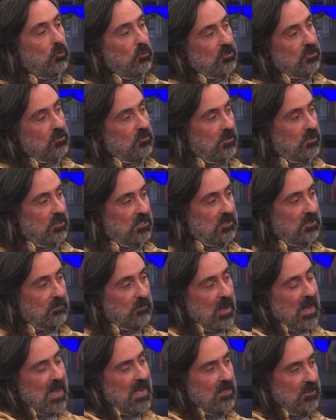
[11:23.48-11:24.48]
to or
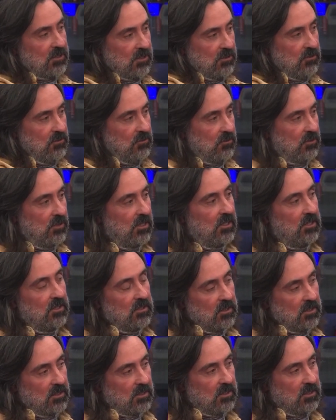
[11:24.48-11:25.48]
aspire to,
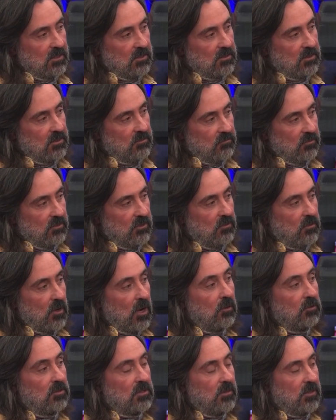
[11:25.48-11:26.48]

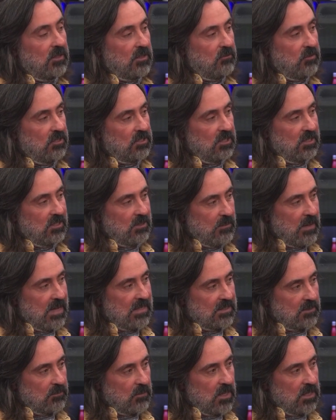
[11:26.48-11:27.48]
ultimately reaching the
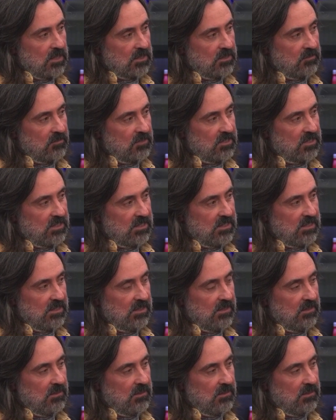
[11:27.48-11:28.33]
better parts of the city.